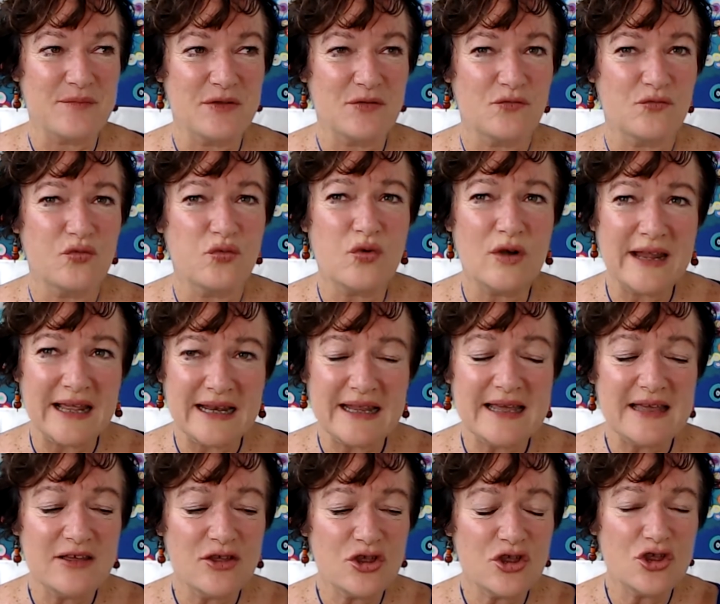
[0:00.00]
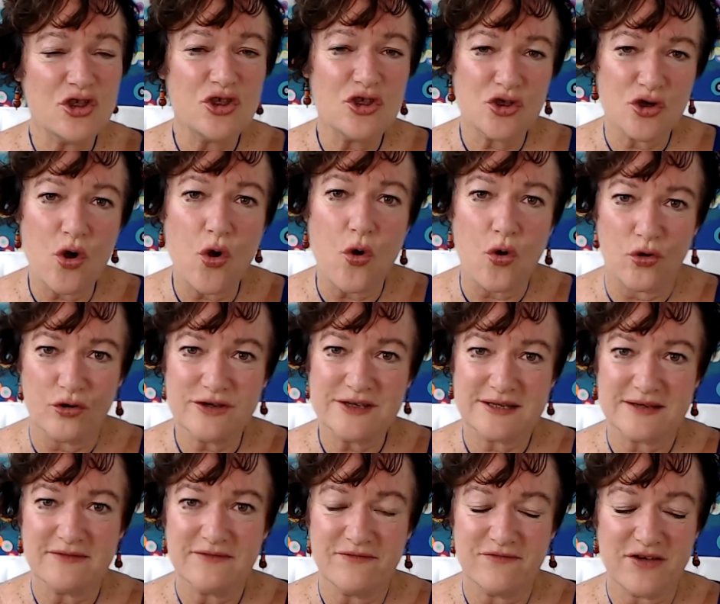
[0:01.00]
really
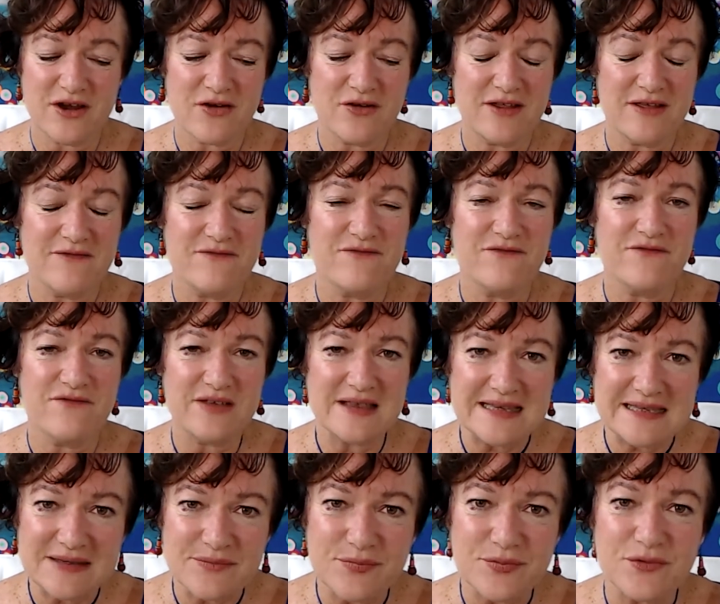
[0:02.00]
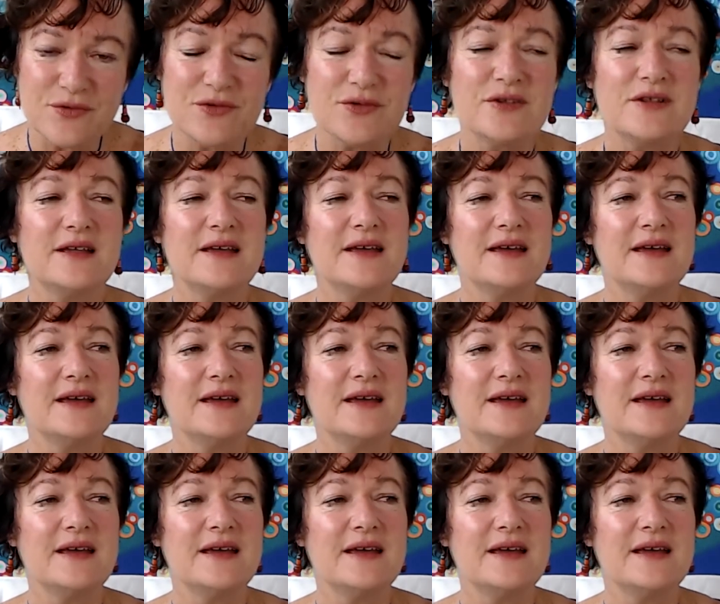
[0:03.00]
short, very visible